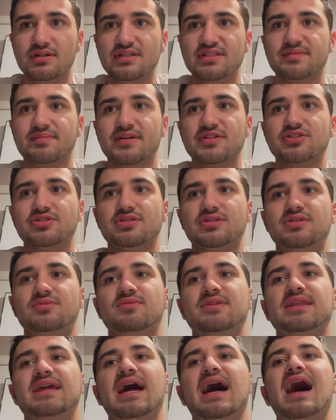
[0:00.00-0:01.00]
especially
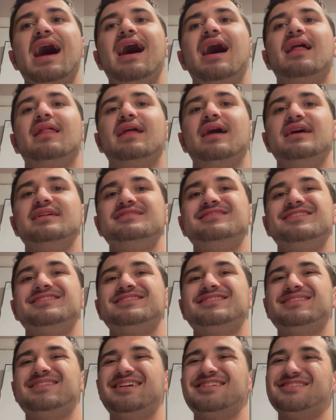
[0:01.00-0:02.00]
when the Allies
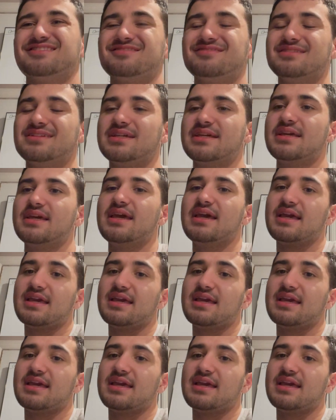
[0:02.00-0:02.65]
successfully